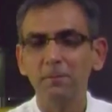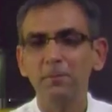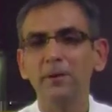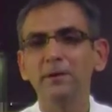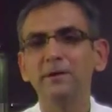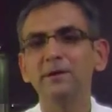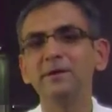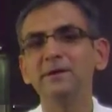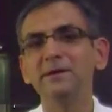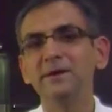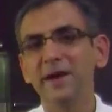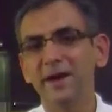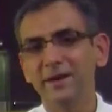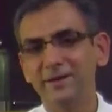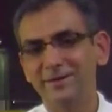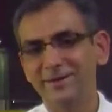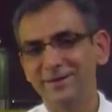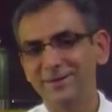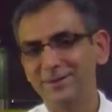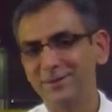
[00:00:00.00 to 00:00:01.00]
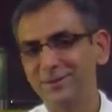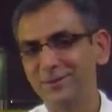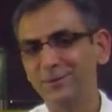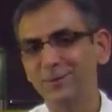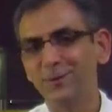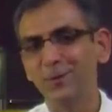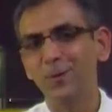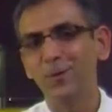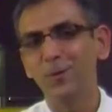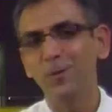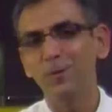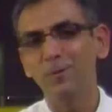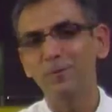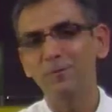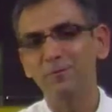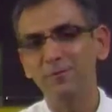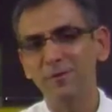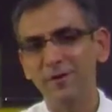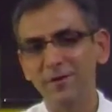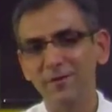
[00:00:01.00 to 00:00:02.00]
but yet so
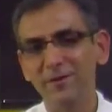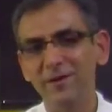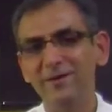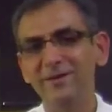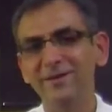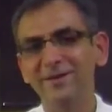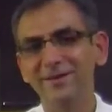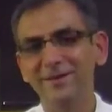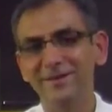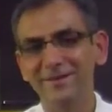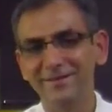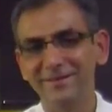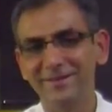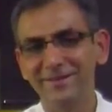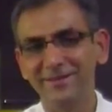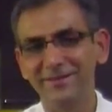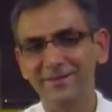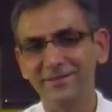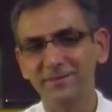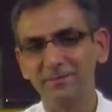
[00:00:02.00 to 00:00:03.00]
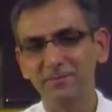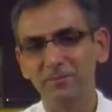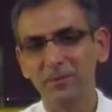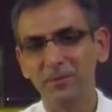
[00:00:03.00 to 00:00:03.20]
very delicious.